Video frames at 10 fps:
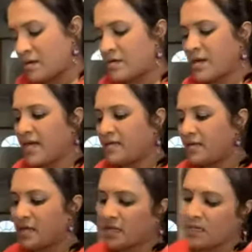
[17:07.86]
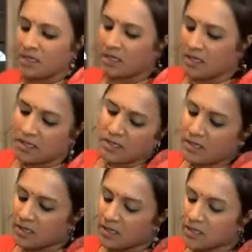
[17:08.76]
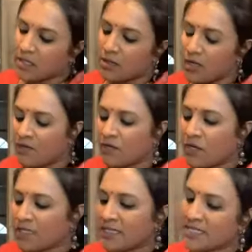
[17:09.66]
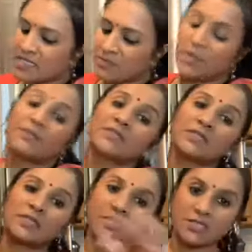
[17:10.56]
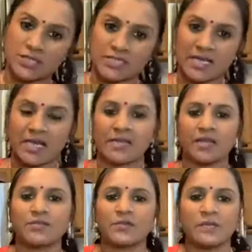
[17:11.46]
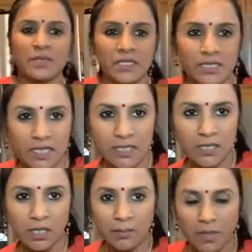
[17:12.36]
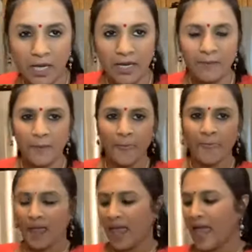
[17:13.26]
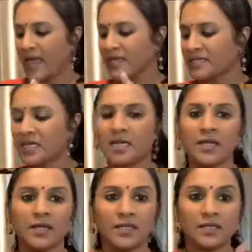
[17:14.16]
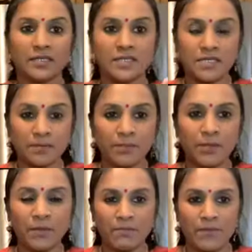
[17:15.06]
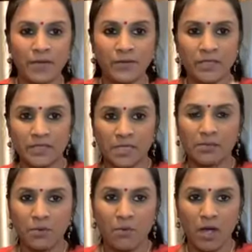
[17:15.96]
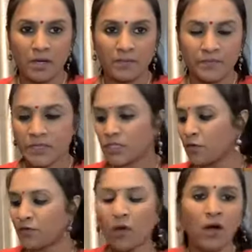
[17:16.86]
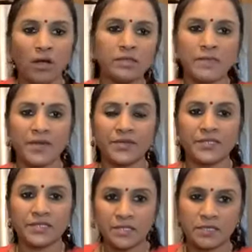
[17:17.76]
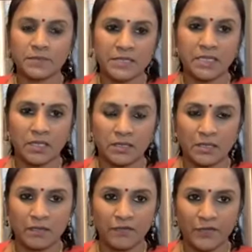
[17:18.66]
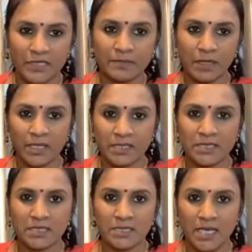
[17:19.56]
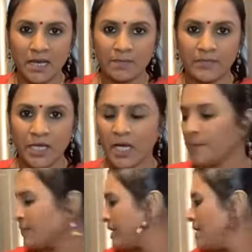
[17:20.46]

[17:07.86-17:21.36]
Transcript: right? So for all intents and purposes, let's just say that 3 minutes has gone by. And simple method number one. So for all the methods, this particular first part is the same, yeah?